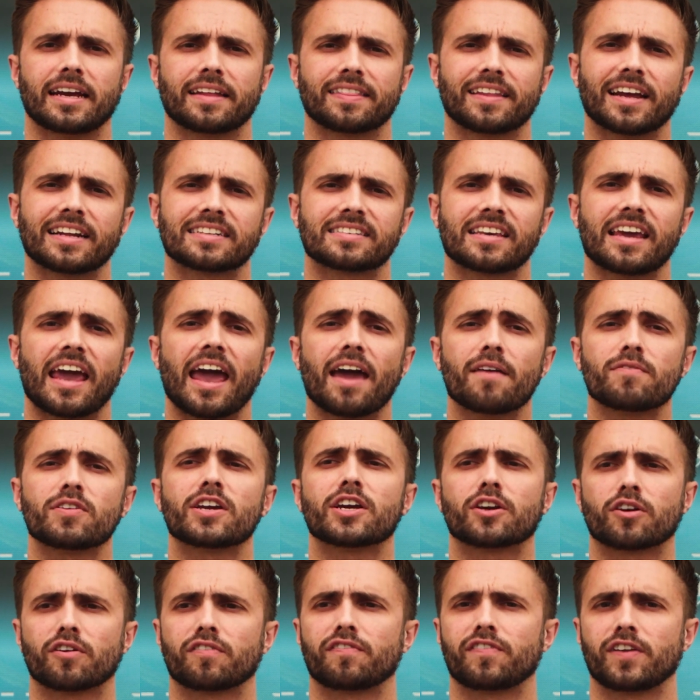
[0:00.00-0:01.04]
and that's heavy
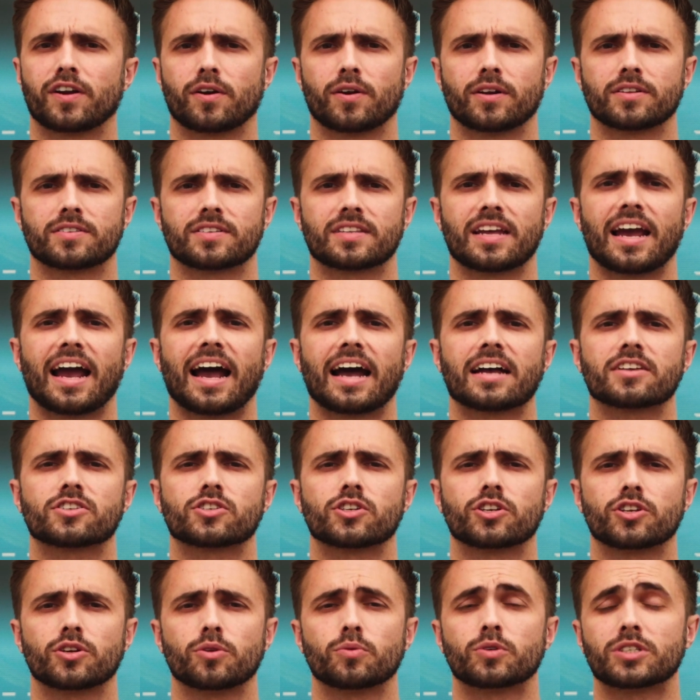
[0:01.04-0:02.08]
interference that has
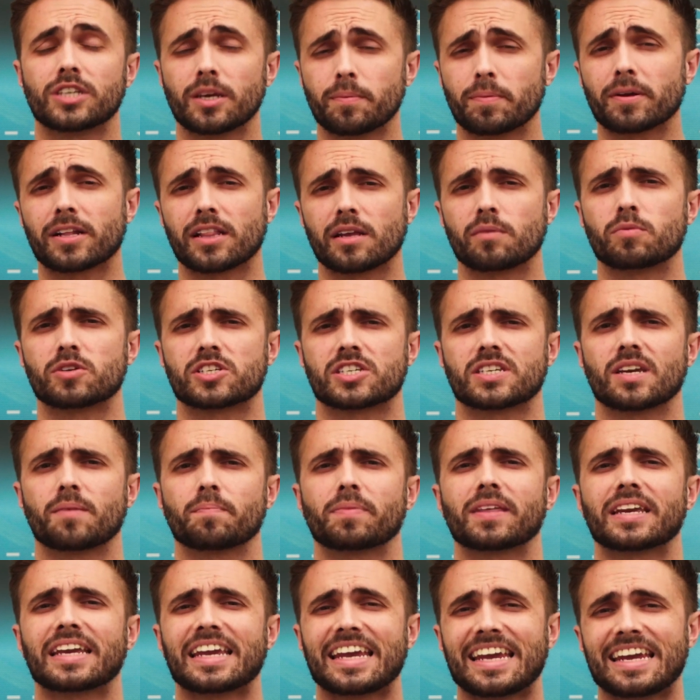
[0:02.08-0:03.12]
to do typically with
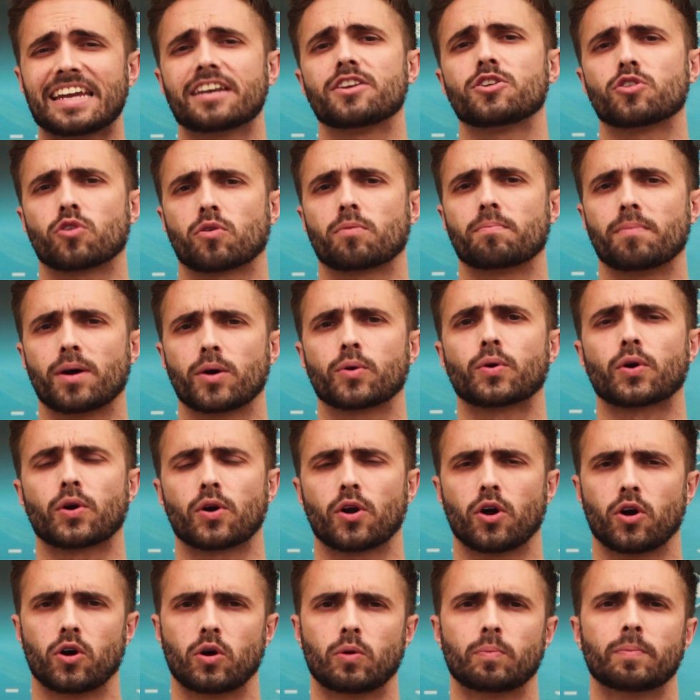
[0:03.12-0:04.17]
something in your
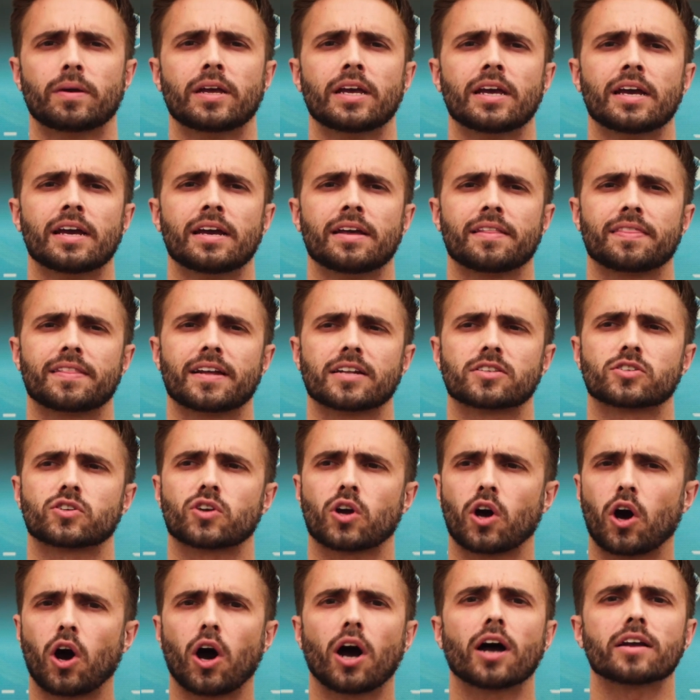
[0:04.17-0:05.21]
motorhome that's
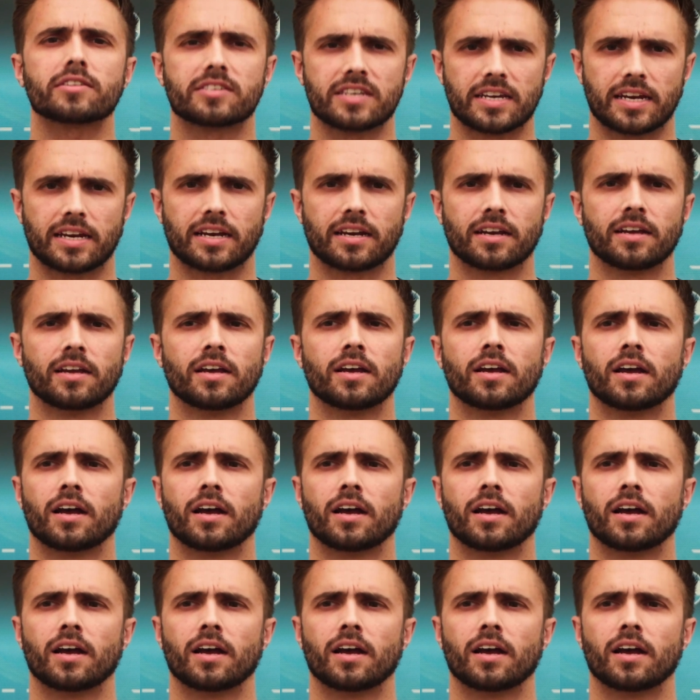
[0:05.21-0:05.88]
causing